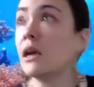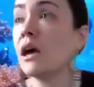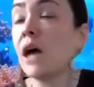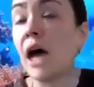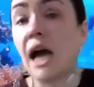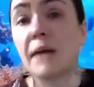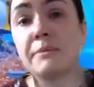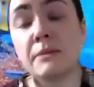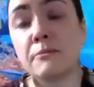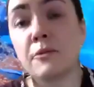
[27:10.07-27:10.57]

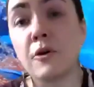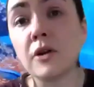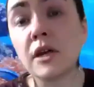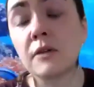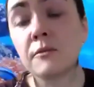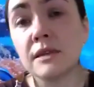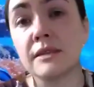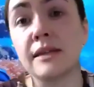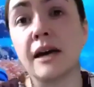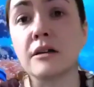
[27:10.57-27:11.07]
I'd be
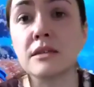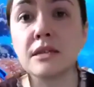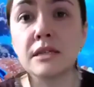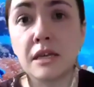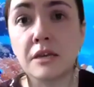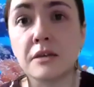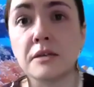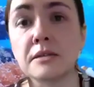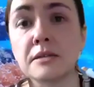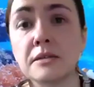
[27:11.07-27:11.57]
broken without
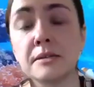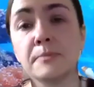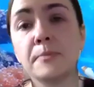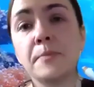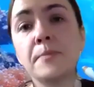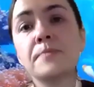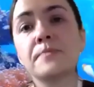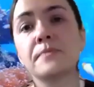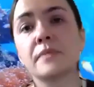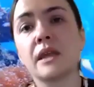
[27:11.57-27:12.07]
skills.
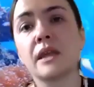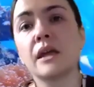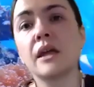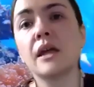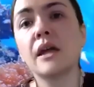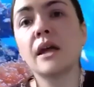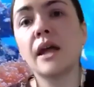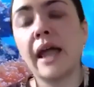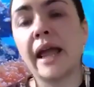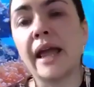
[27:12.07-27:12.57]

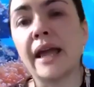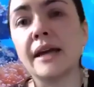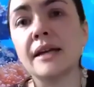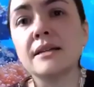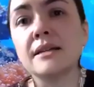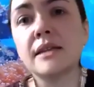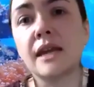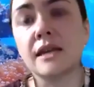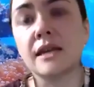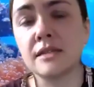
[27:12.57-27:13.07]

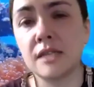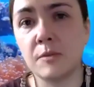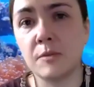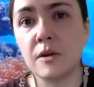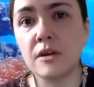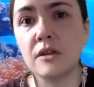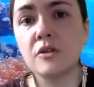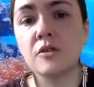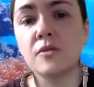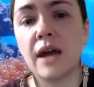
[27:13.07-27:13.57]
And as
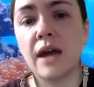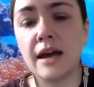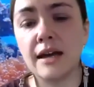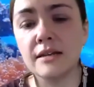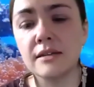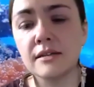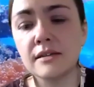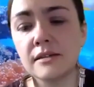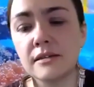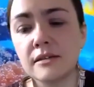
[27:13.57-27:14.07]
someone who
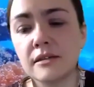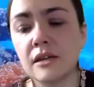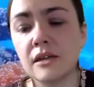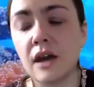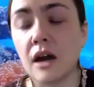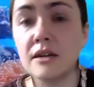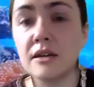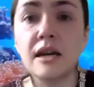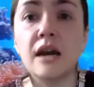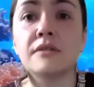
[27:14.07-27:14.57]
has
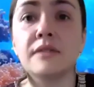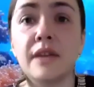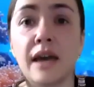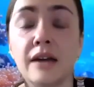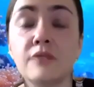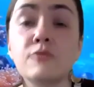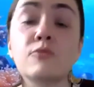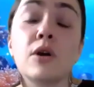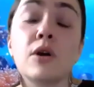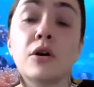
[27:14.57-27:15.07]
gone down
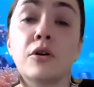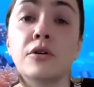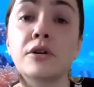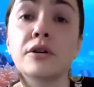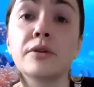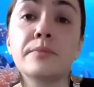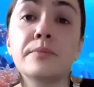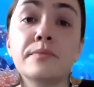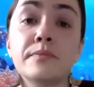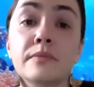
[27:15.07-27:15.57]
that
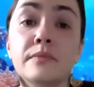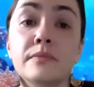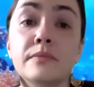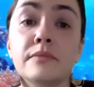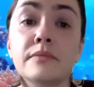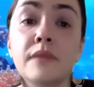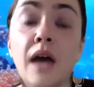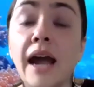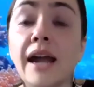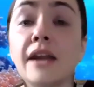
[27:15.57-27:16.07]
road,
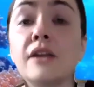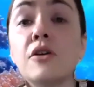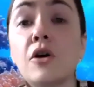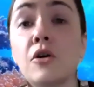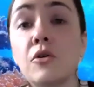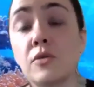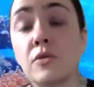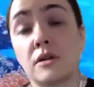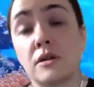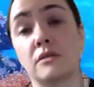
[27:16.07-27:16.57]
I
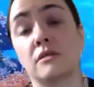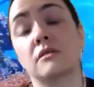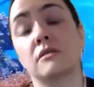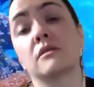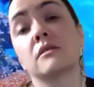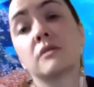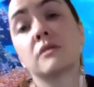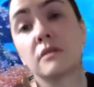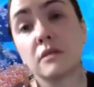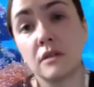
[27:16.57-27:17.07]
know
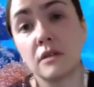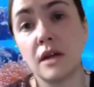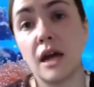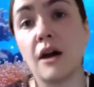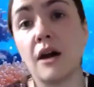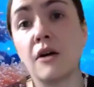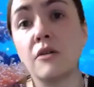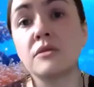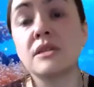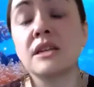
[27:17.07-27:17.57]

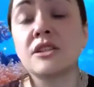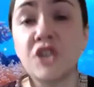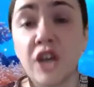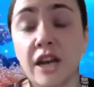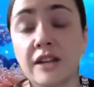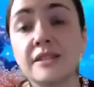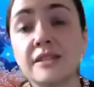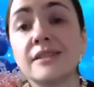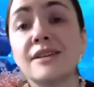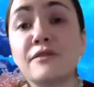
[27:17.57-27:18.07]
how
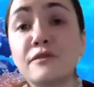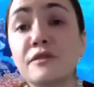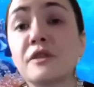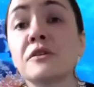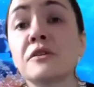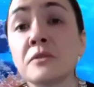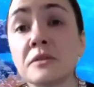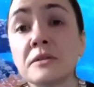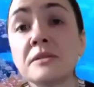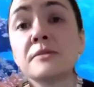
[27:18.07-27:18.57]
dejecting it
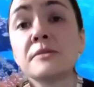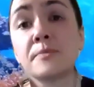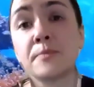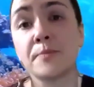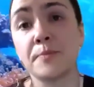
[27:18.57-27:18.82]
feels.